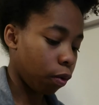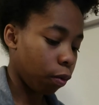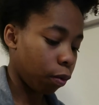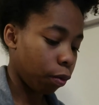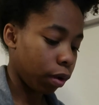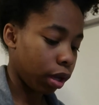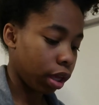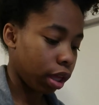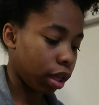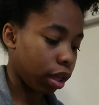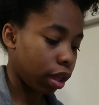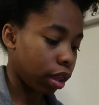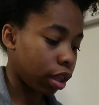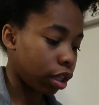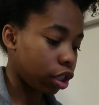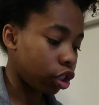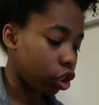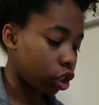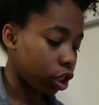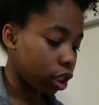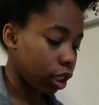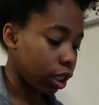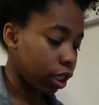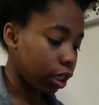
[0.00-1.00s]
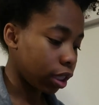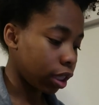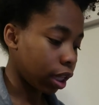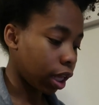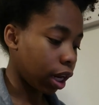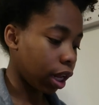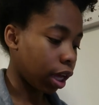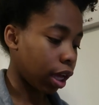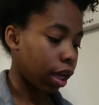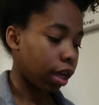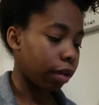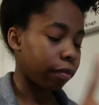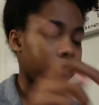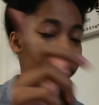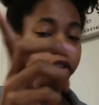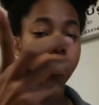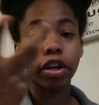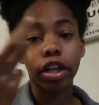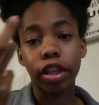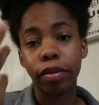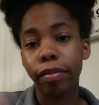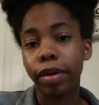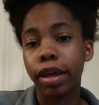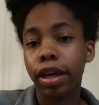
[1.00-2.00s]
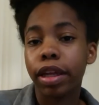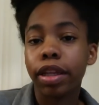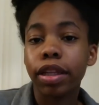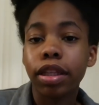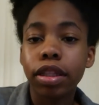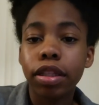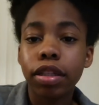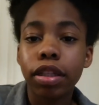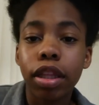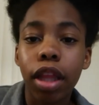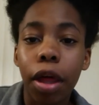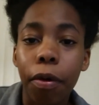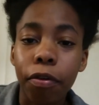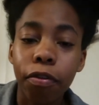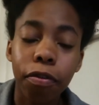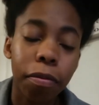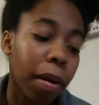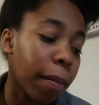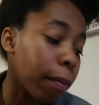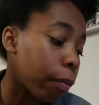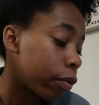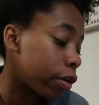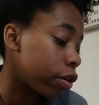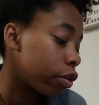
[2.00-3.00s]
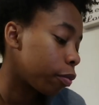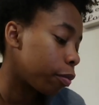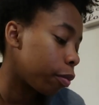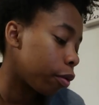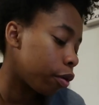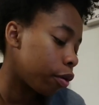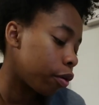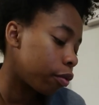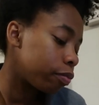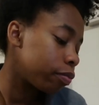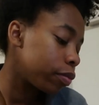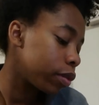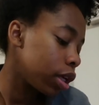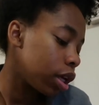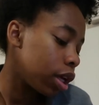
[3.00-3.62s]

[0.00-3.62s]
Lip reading: with chicken that I already made. That was from my burrito bowl.